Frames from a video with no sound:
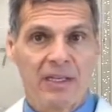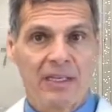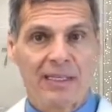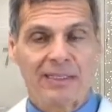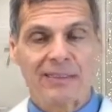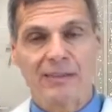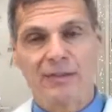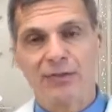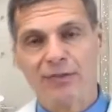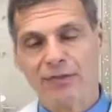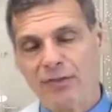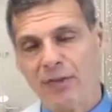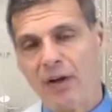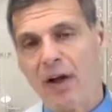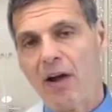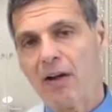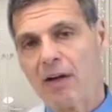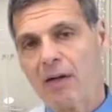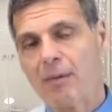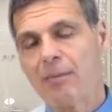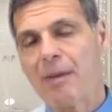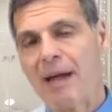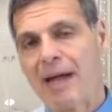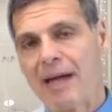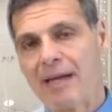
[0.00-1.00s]
It's
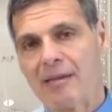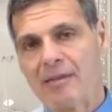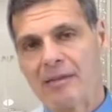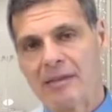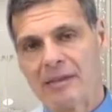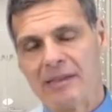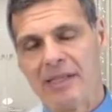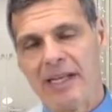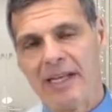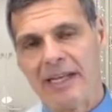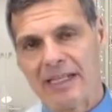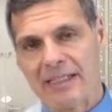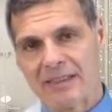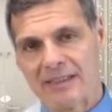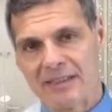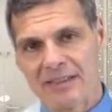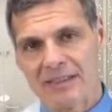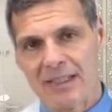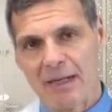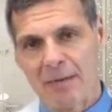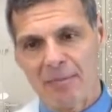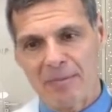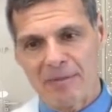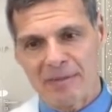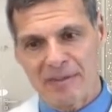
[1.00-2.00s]
far better to take a
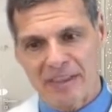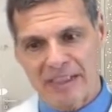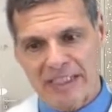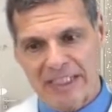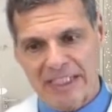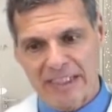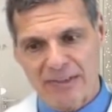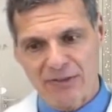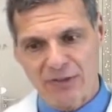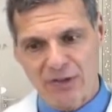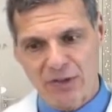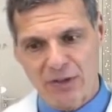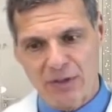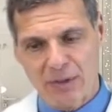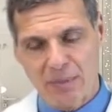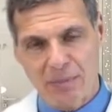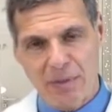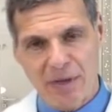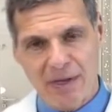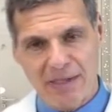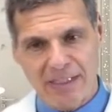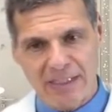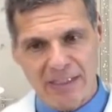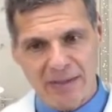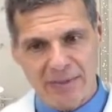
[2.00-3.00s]
supplement that gives the
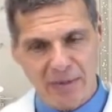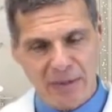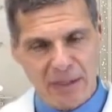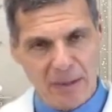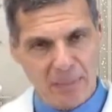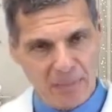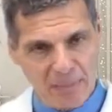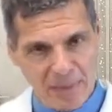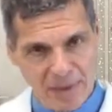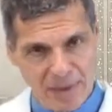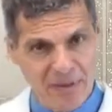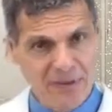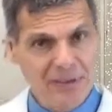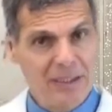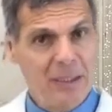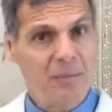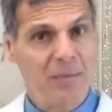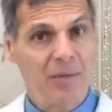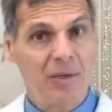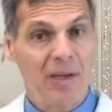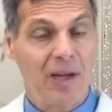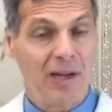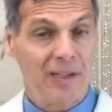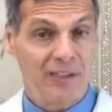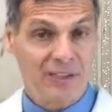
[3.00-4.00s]
body the, the building
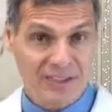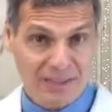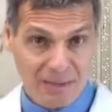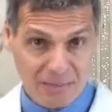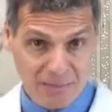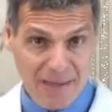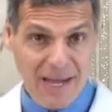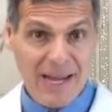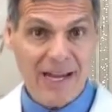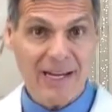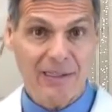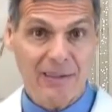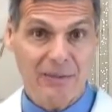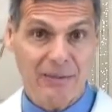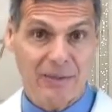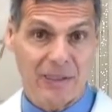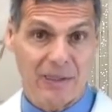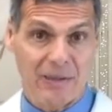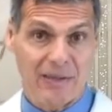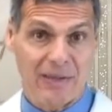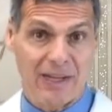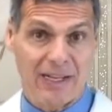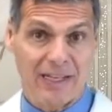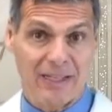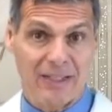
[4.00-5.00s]
blocks to make
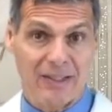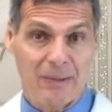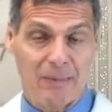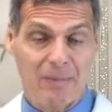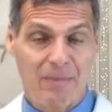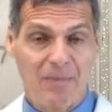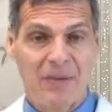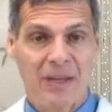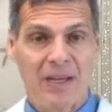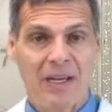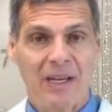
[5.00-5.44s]
glutathione,